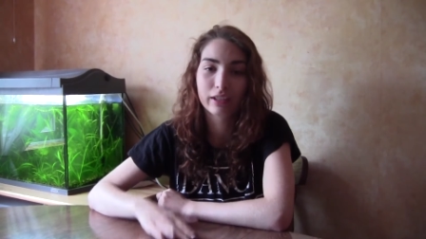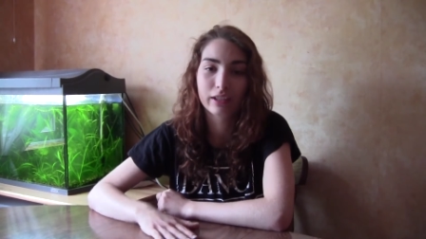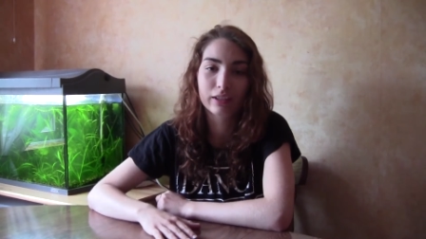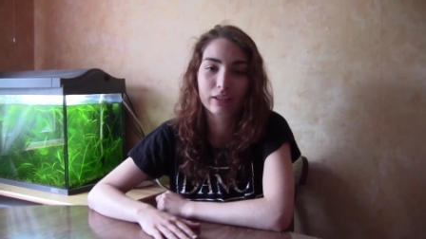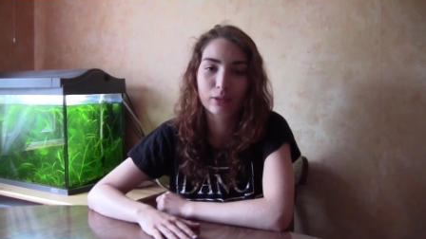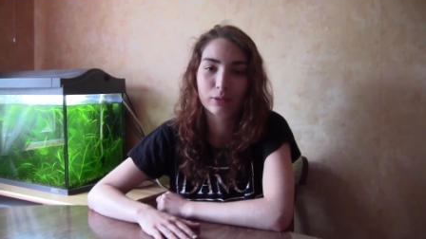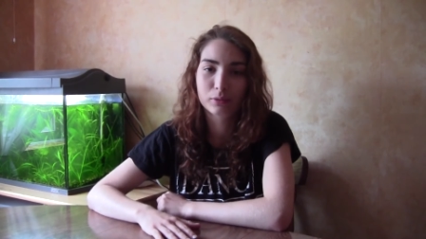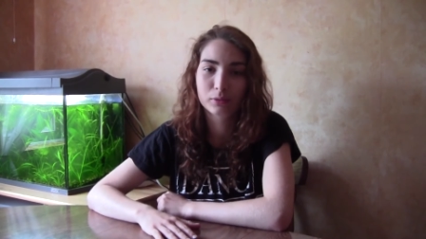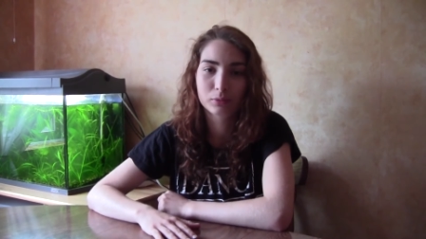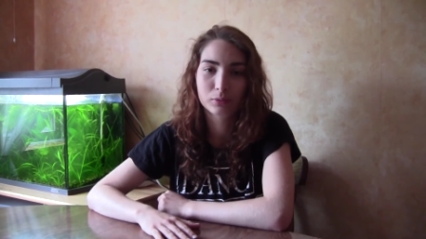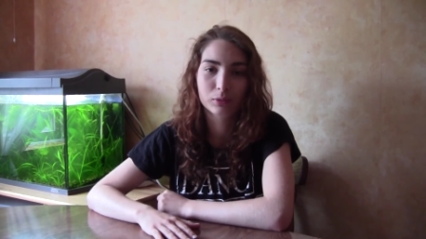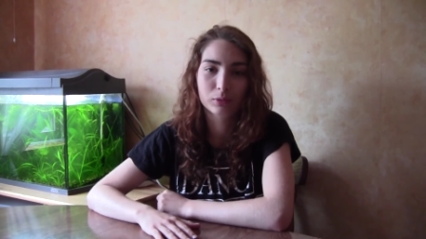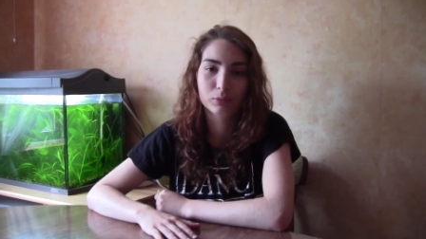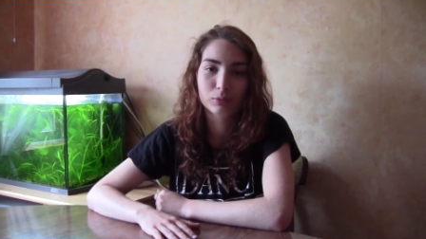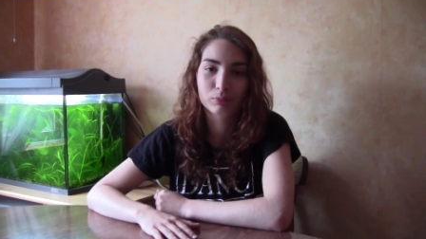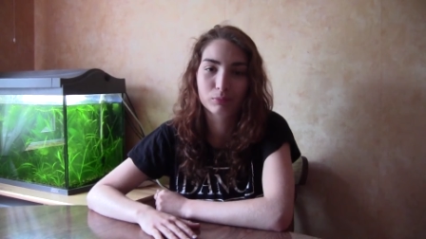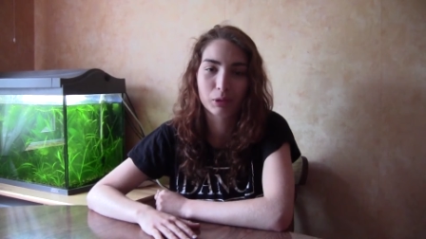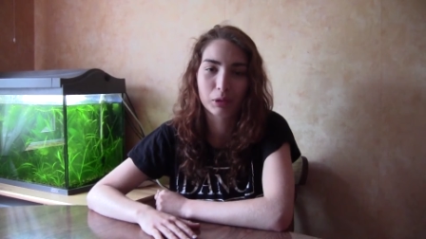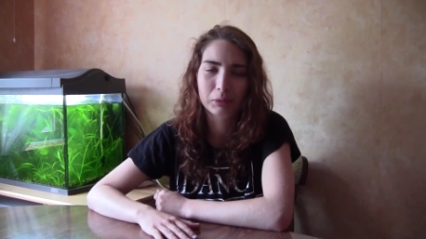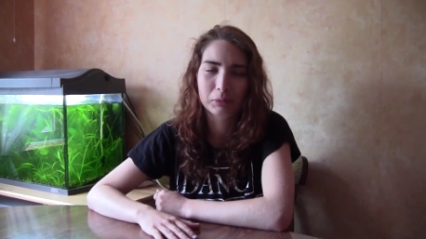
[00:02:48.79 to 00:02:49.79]
and no one will
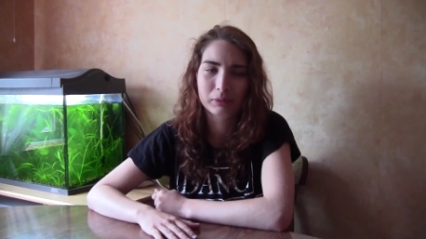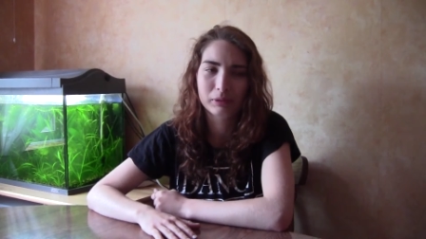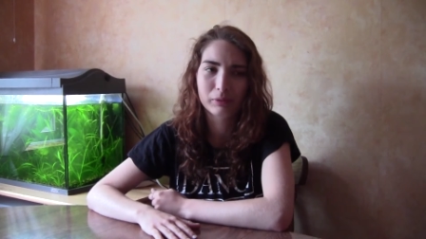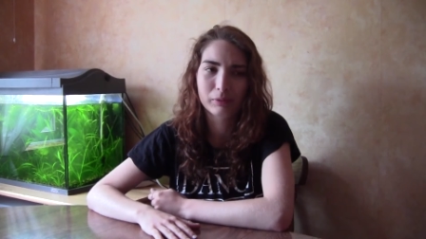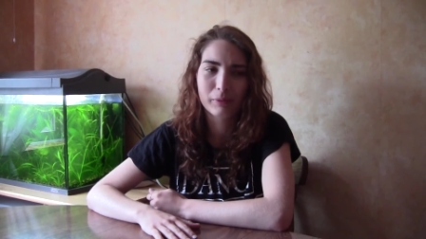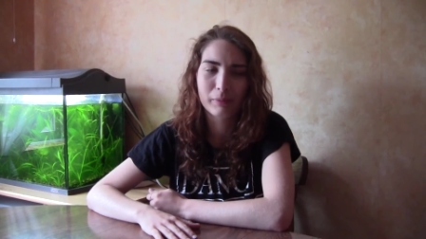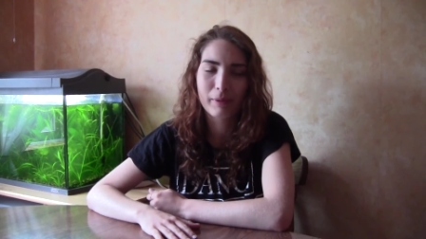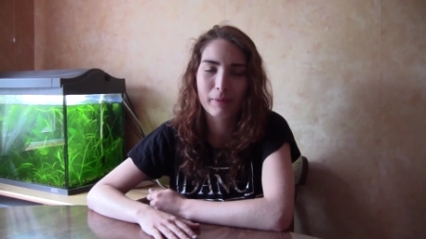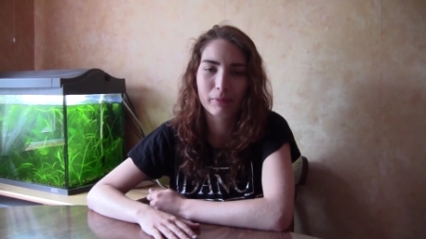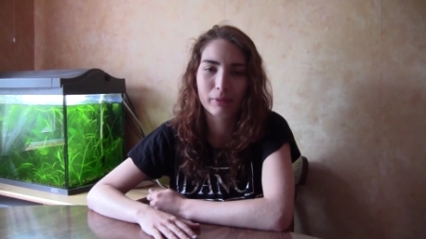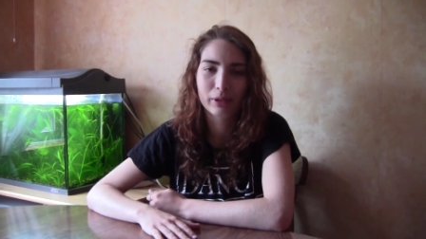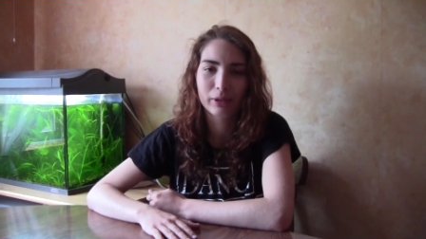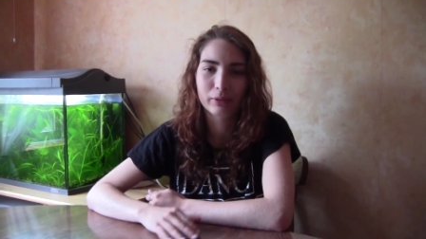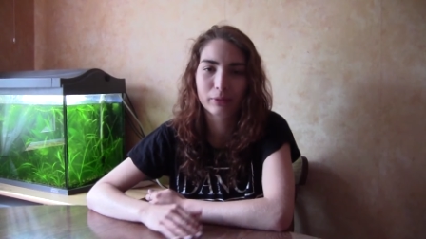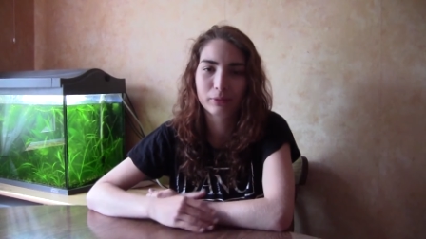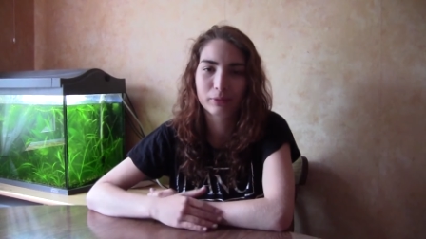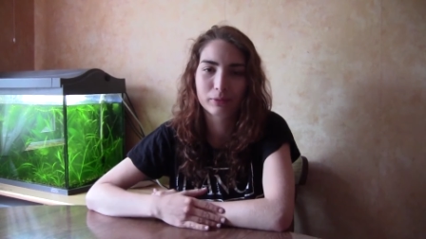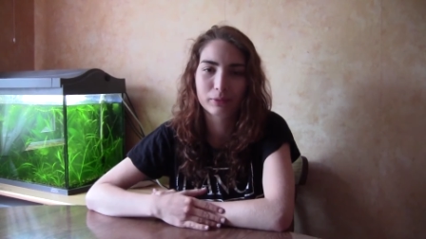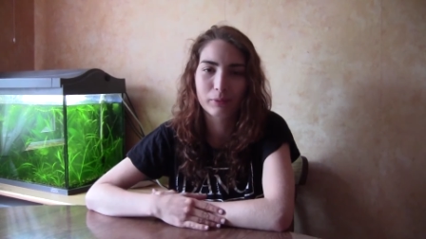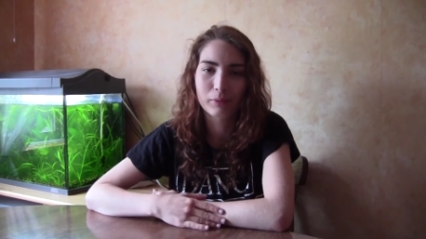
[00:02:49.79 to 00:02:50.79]
probably remember you
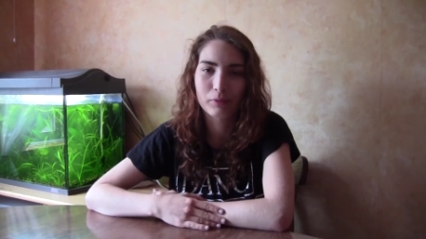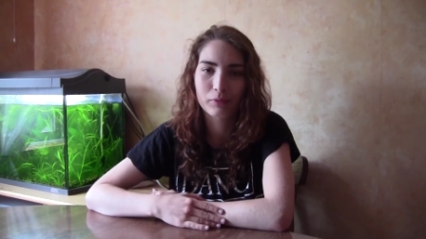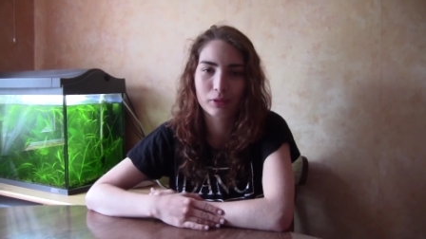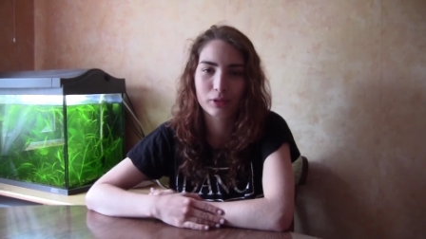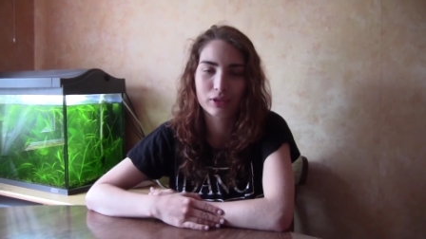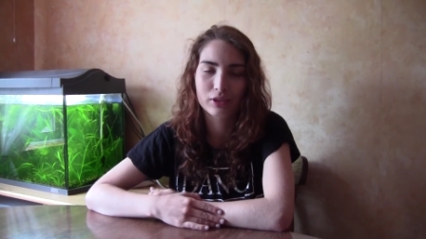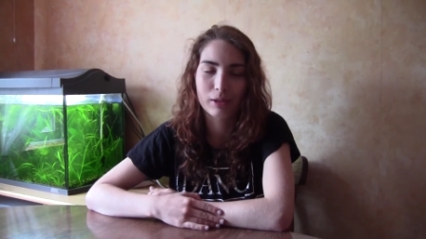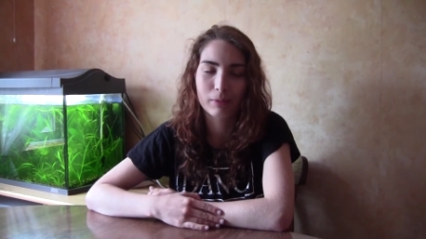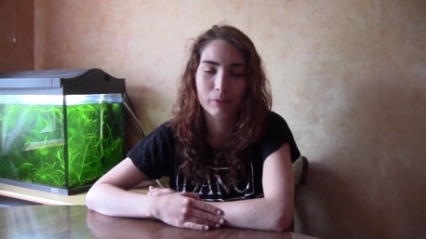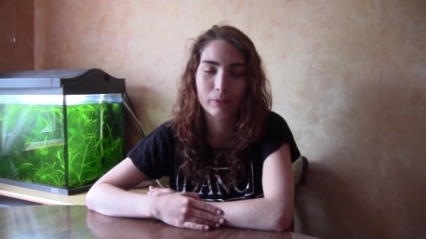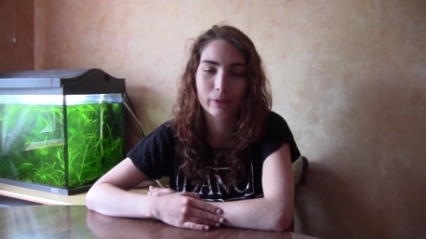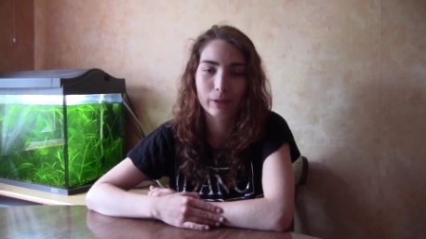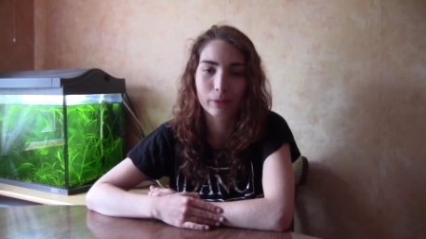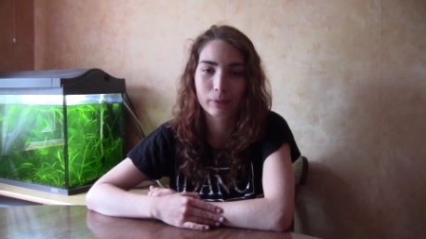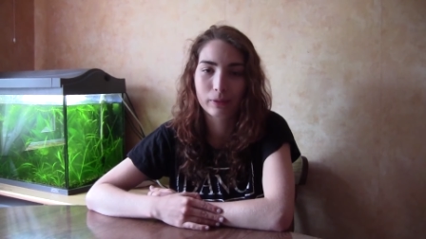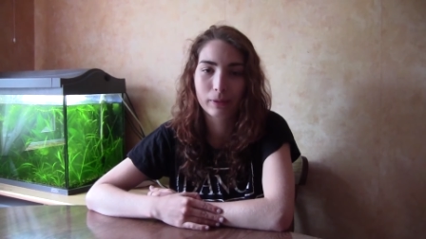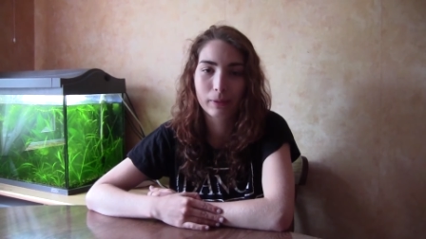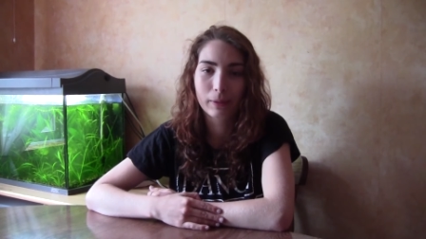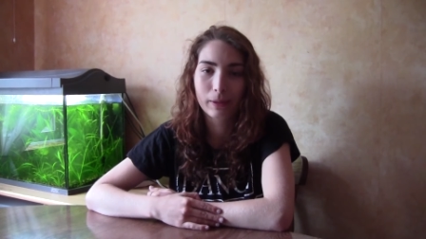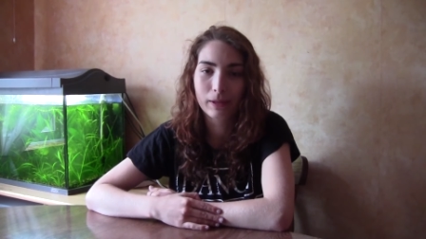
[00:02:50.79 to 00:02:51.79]
from the first time around.